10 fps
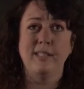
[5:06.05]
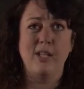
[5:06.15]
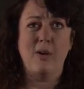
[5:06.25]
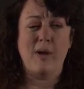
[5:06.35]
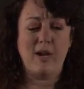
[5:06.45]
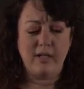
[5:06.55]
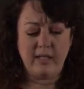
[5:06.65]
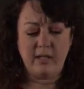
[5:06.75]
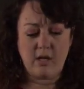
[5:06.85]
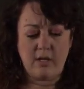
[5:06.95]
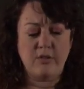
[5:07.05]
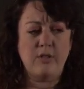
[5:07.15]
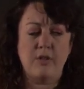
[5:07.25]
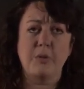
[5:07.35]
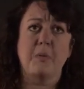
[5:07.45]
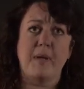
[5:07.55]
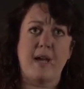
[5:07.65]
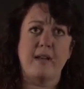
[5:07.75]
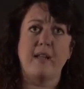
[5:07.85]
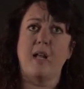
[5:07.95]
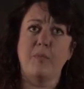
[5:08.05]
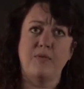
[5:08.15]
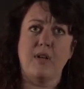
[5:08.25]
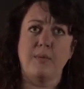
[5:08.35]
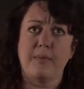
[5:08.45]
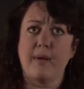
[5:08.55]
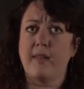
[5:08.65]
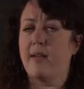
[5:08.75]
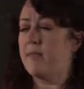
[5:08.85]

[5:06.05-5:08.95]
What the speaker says: No, I already acknowledged that those were bad and I moved on with my life.